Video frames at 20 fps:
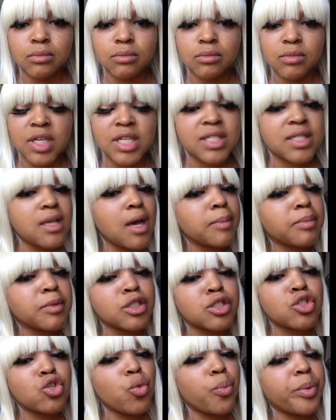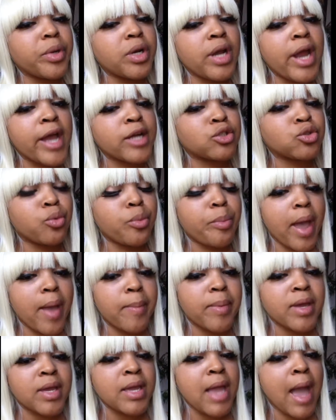It's something supernatural,
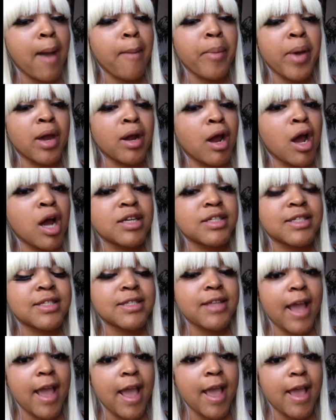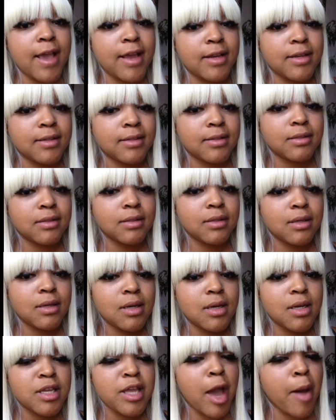baby, and y'all better understand.
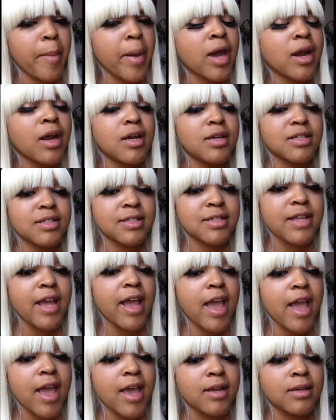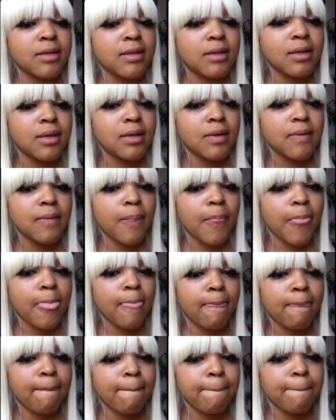Y'all better understand.
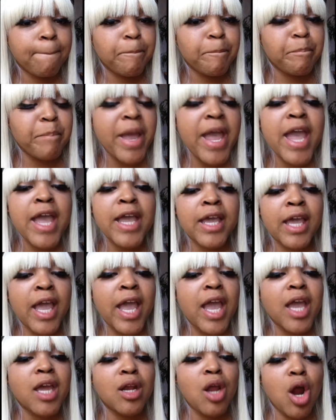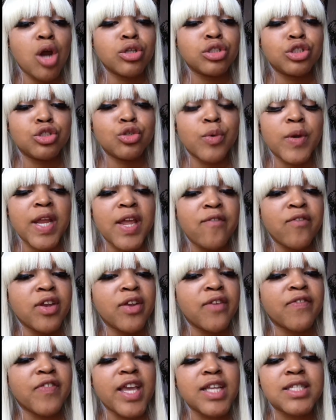Men can hurt you, and even
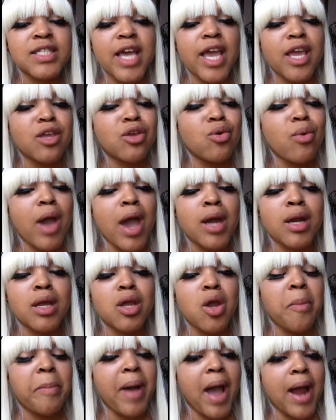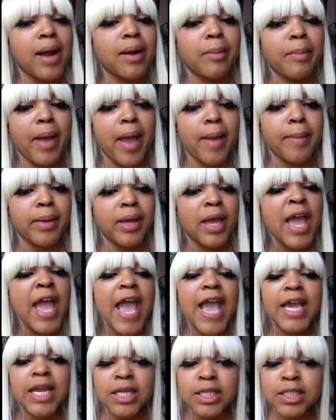if they take you out of your body, baby,
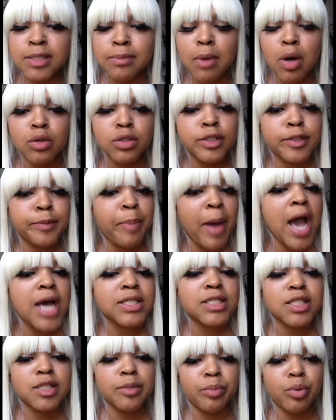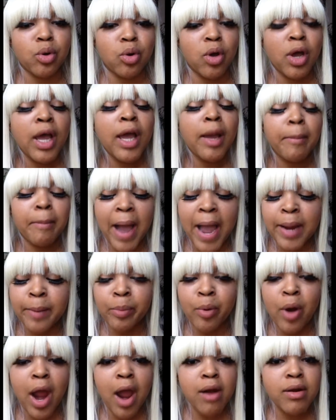it is most possible.
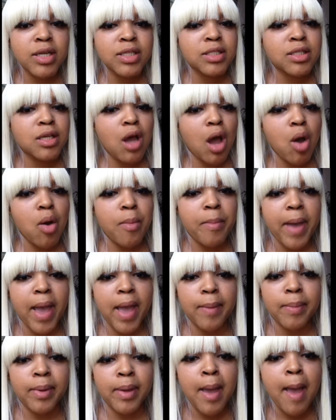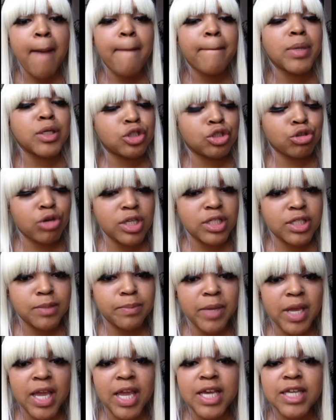Mike Brown is gone, baby, but trust
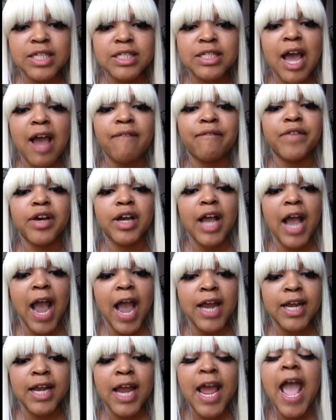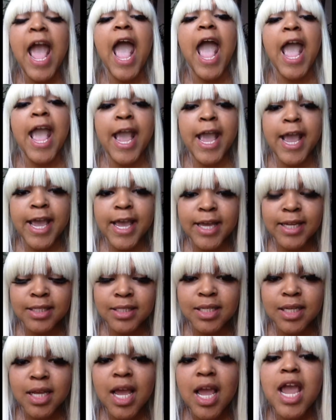me, he is not forgotten, and